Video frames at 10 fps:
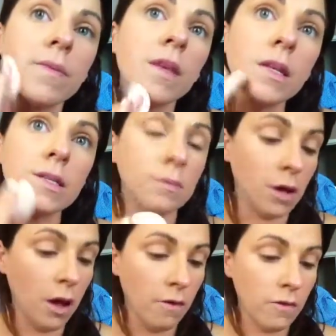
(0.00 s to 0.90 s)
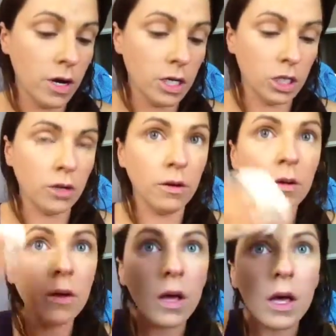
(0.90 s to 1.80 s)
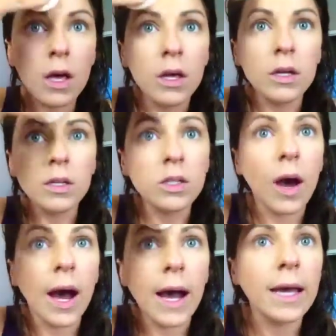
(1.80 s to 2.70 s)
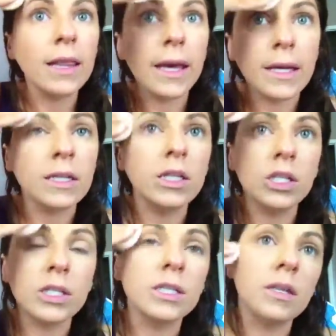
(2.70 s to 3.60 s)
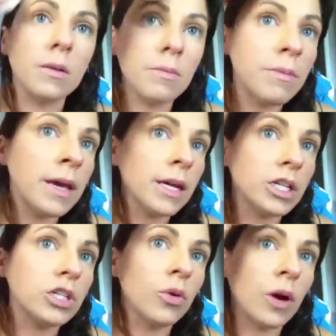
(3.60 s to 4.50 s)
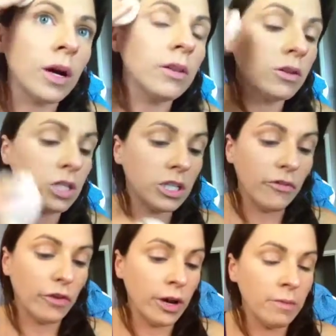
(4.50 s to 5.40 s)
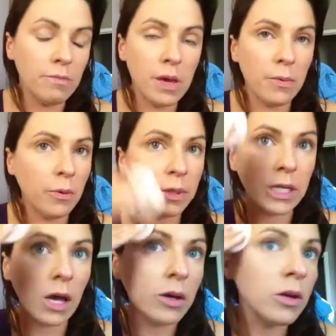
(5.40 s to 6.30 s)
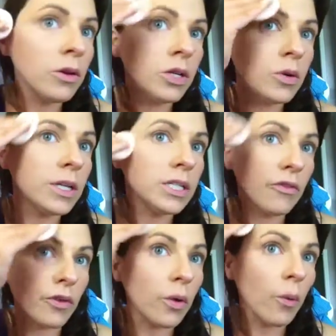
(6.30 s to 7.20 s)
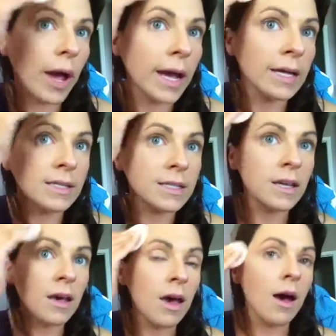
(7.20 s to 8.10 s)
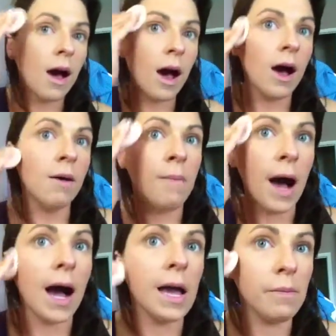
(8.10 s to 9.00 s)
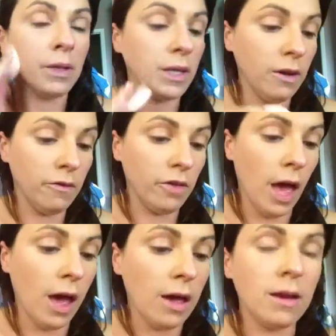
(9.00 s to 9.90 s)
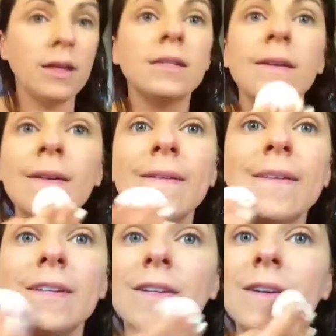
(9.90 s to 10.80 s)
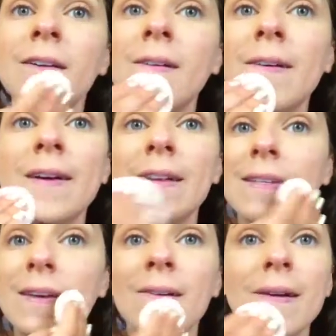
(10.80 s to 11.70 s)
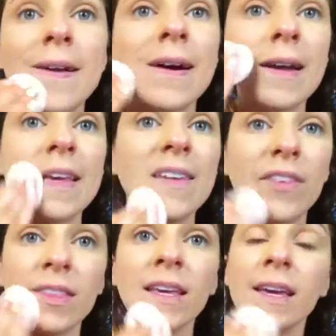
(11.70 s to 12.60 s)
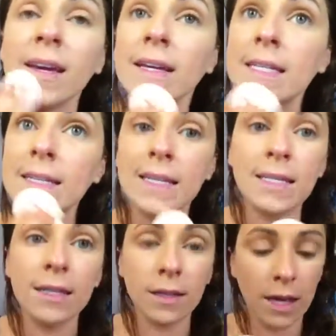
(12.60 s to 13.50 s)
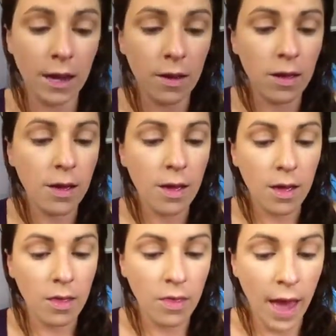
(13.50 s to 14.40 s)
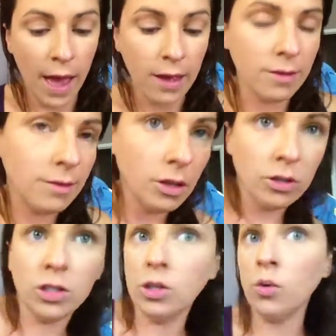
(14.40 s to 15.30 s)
Get some coverage. So I like to just make sure, there's different, people will tell you to do it different ways. I believe that as long as it's going on evenly and consistently, that you do